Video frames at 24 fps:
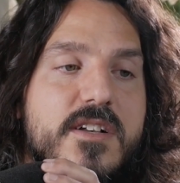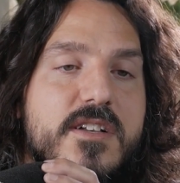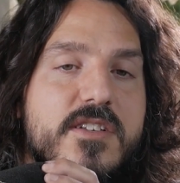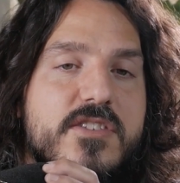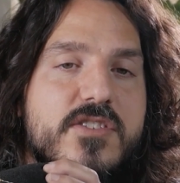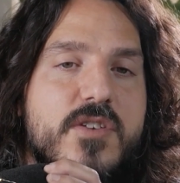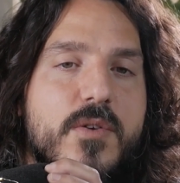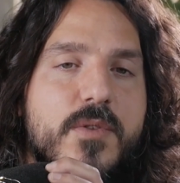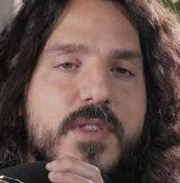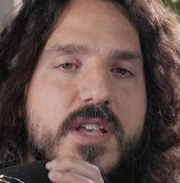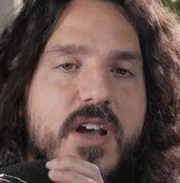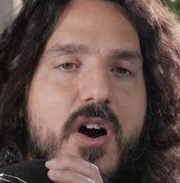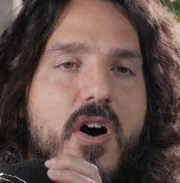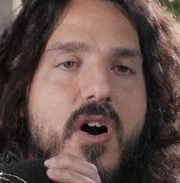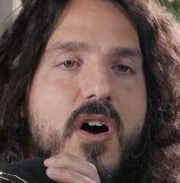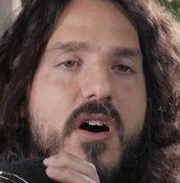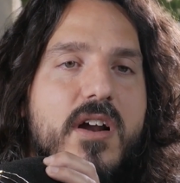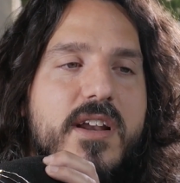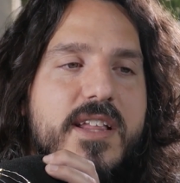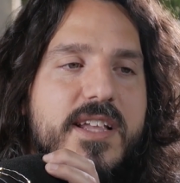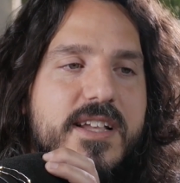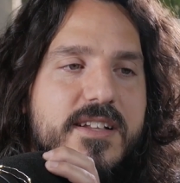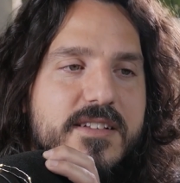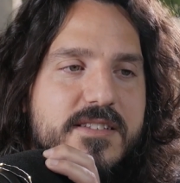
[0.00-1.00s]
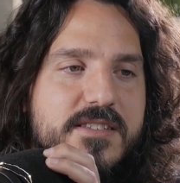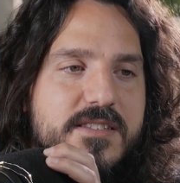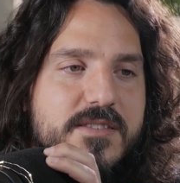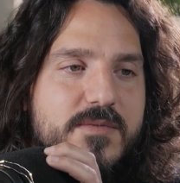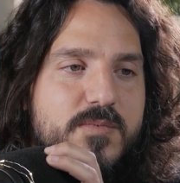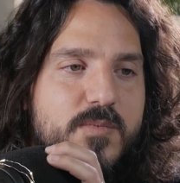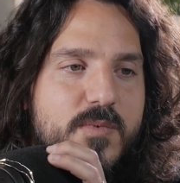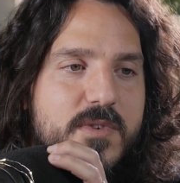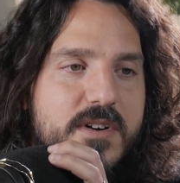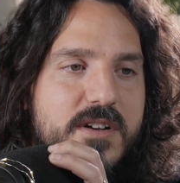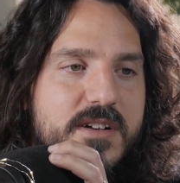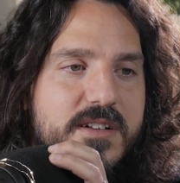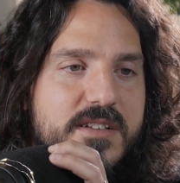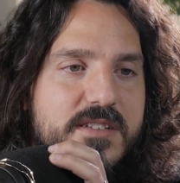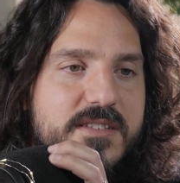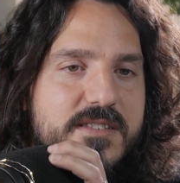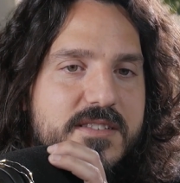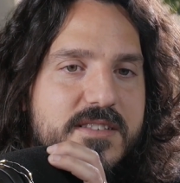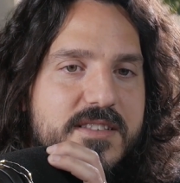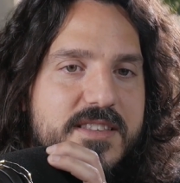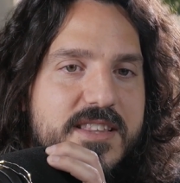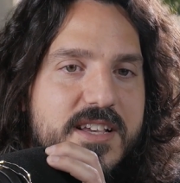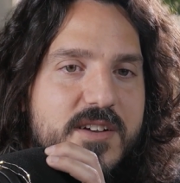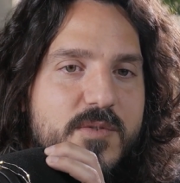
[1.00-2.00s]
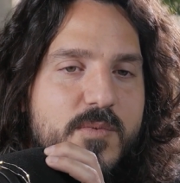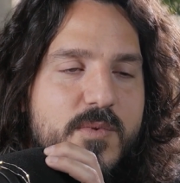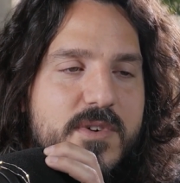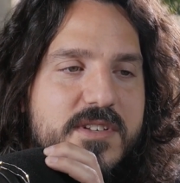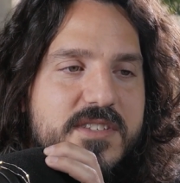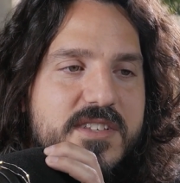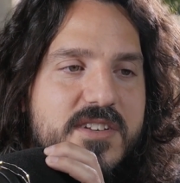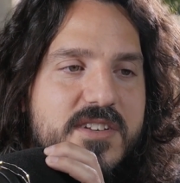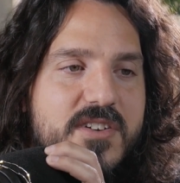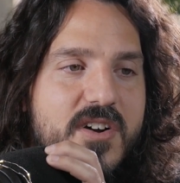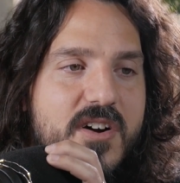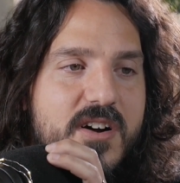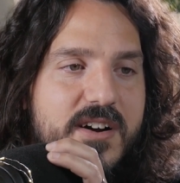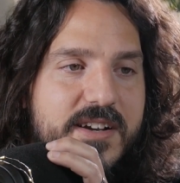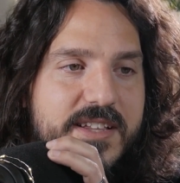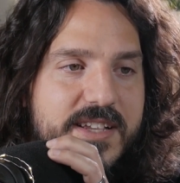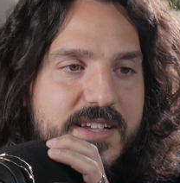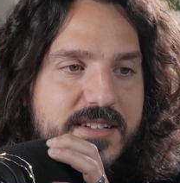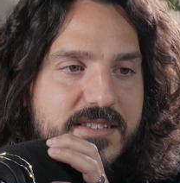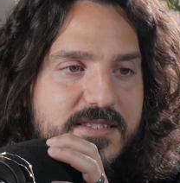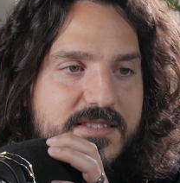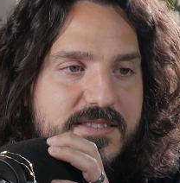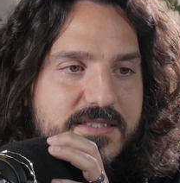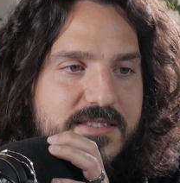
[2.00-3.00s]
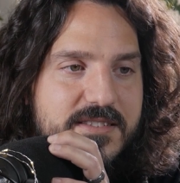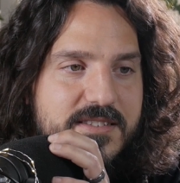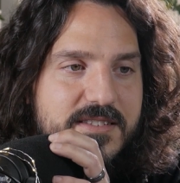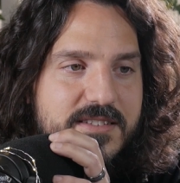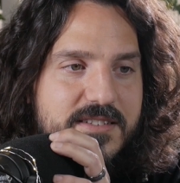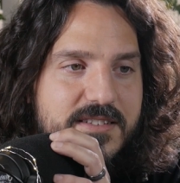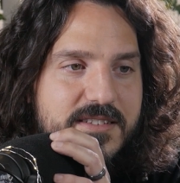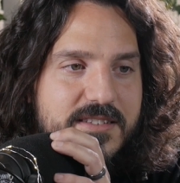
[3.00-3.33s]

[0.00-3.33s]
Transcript: So the audience was, there was an audience